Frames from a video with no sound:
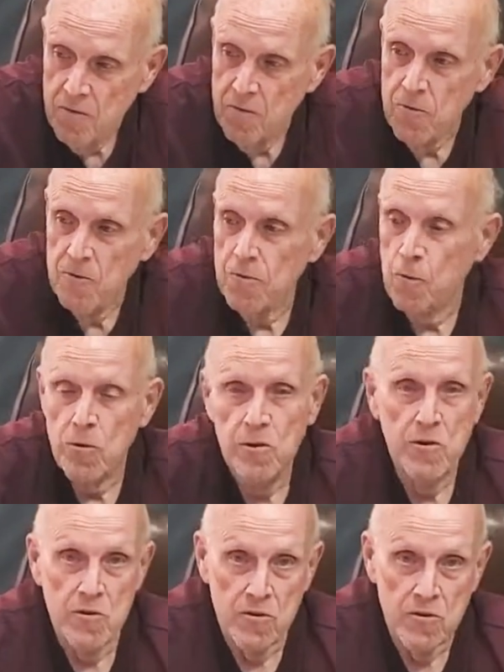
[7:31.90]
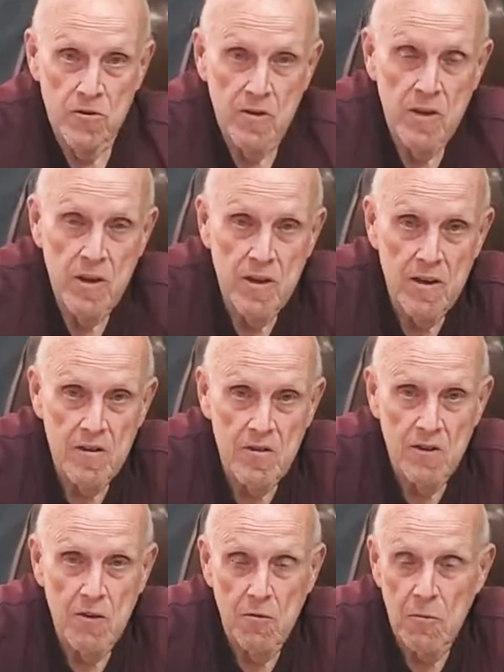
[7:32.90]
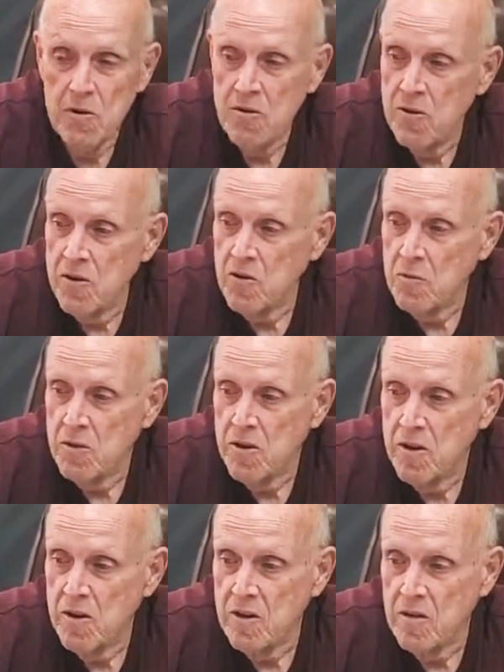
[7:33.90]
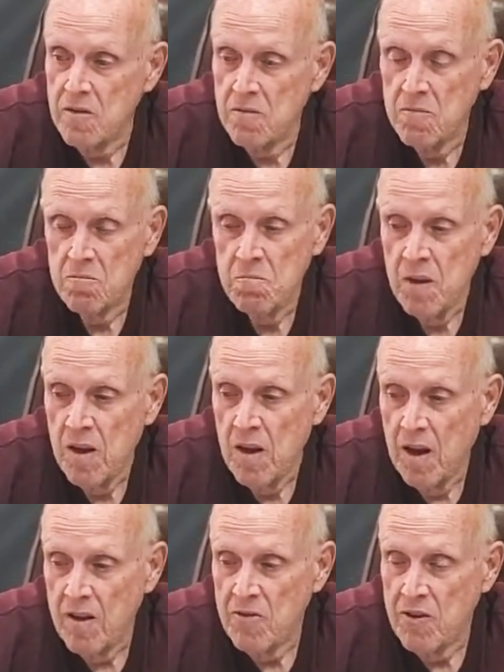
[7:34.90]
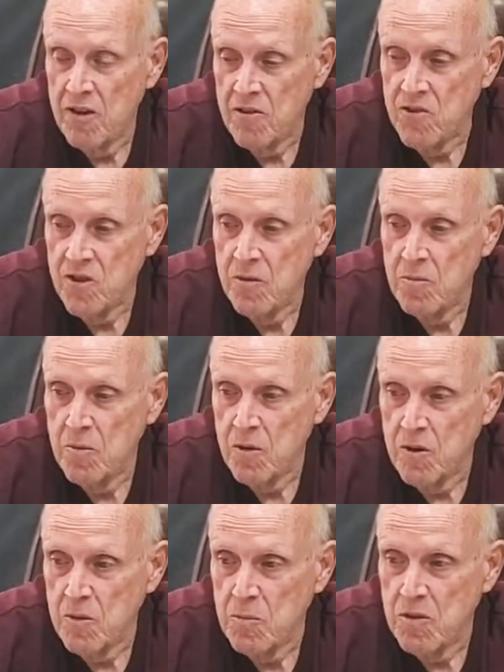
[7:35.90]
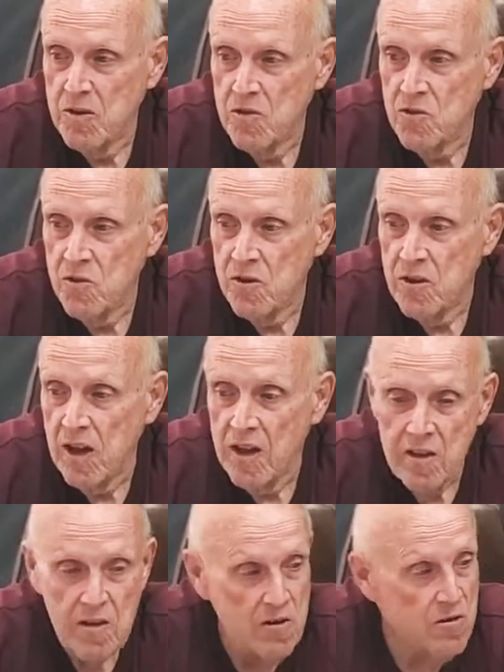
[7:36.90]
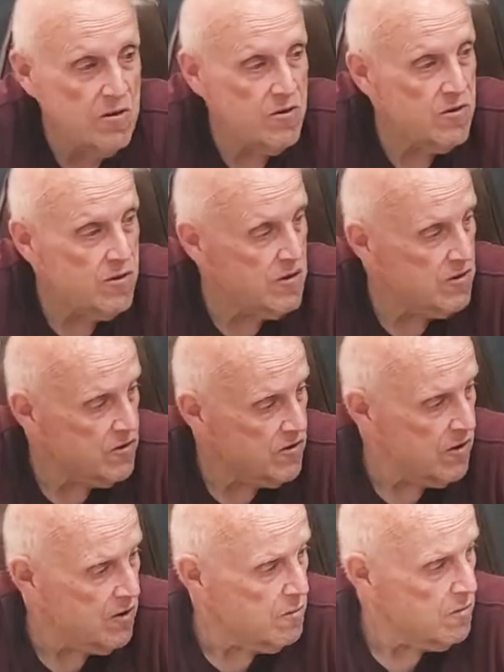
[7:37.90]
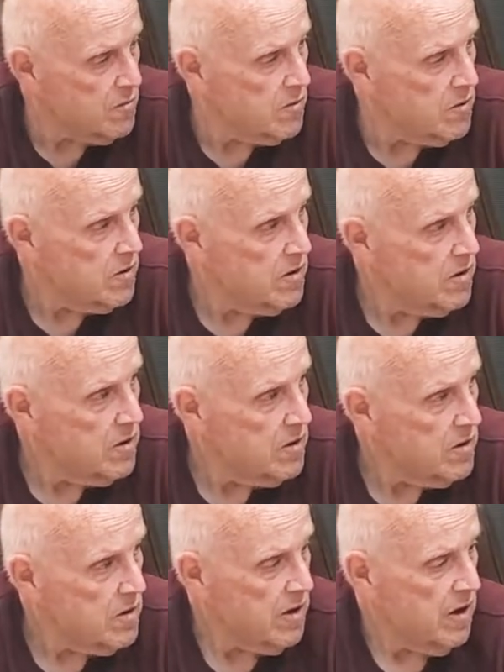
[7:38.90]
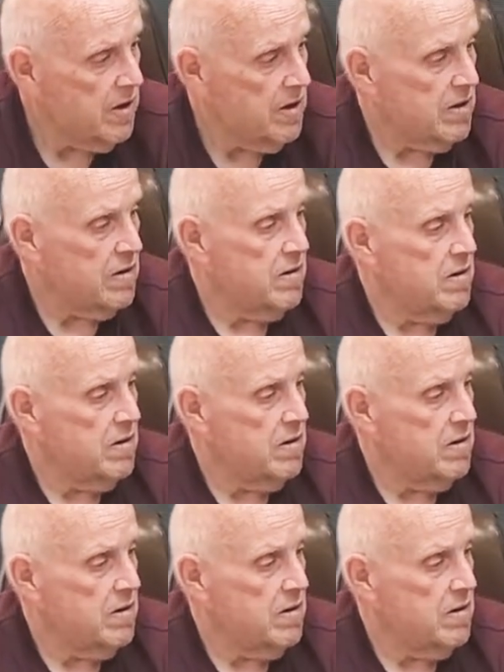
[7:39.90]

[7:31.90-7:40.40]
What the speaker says: for 4 years, and it's never been transplanted. And I've got some on the place that are 8 years in the same can.